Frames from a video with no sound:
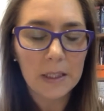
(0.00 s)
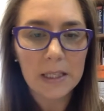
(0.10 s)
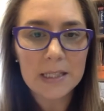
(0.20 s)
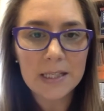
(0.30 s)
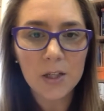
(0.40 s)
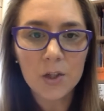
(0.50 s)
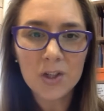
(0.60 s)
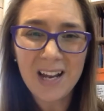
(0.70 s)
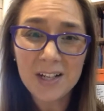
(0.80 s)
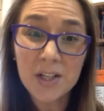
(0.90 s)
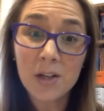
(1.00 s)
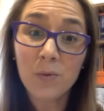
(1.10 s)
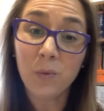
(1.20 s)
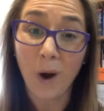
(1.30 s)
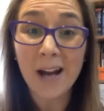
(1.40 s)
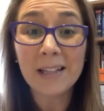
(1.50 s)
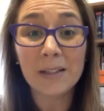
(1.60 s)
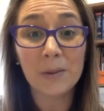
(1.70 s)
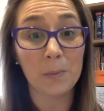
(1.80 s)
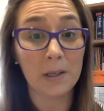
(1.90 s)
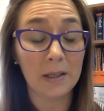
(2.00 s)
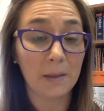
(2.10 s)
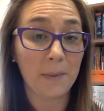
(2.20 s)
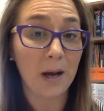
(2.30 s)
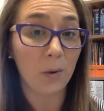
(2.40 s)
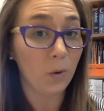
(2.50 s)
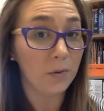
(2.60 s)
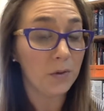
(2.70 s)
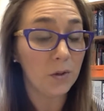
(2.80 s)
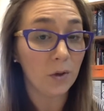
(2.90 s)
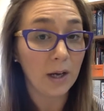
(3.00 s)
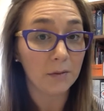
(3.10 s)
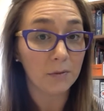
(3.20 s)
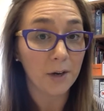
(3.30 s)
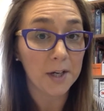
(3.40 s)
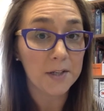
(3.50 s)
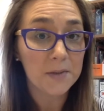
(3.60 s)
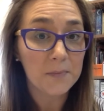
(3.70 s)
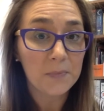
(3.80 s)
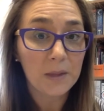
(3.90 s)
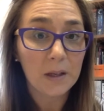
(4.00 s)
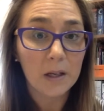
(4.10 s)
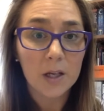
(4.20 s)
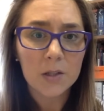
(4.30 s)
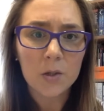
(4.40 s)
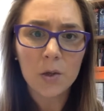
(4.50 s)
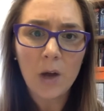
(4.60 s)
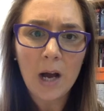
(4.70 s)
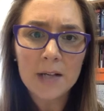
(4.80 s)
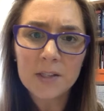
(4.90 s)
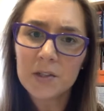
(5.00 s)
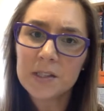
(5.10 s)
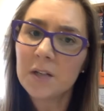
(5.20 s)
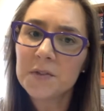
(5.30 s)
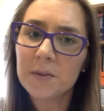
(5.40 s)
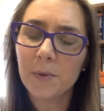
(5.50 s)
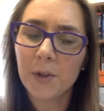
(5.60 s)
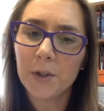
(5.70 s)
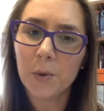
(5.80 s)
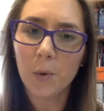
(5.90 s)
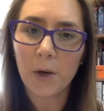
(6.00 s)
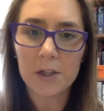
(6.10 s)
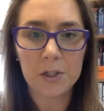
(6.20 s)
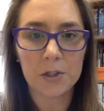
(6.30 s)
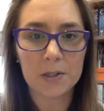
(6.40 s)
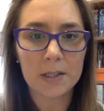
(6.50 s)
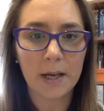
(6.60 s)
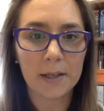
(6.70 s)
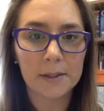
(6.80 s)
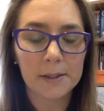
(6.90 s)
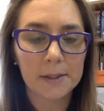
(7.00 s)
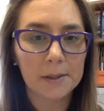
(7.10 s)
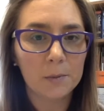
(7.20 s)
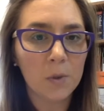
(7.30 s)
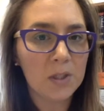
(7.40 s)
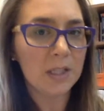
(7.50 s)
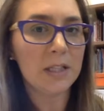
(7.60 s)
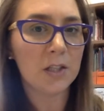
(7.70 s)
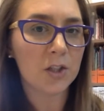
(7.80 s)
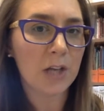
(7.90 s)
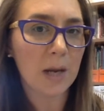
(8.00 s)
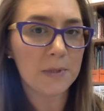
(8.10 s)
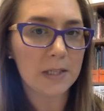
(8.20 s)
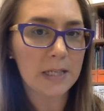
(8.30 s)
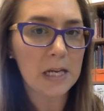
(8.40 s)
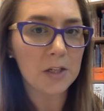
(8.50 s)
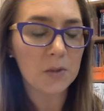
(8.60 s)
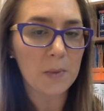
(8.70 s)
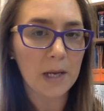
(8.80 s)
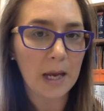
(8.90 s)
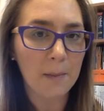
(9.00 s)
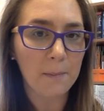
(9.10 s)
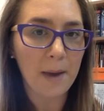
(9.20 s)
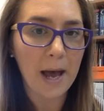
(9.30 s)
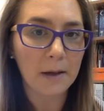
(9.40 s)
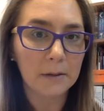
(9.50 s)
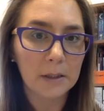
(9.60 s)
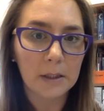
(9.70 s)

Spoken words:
is that you should actually write a little bit about what you have read. So you ask yourself some critical questions like, what did this chapter teach me about